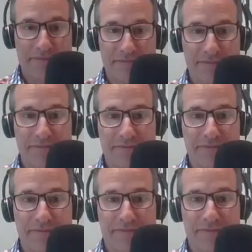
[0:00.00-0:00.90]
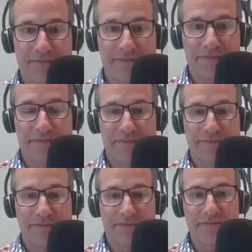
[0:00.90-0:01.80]

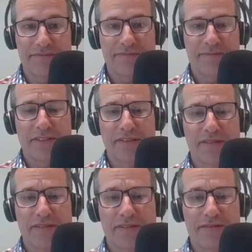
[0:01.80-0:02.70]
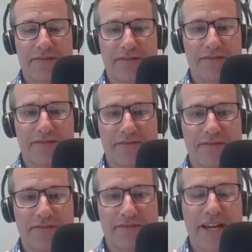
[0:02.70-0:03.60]

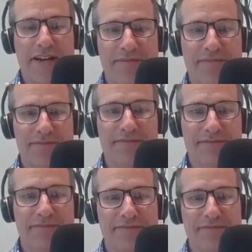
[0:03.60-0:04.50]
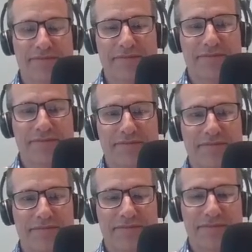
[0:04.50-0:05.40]

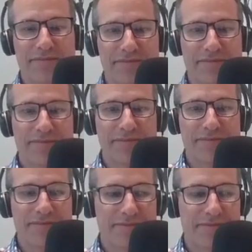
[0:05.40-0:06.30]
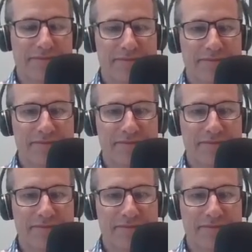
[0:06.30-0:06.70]
[no speech]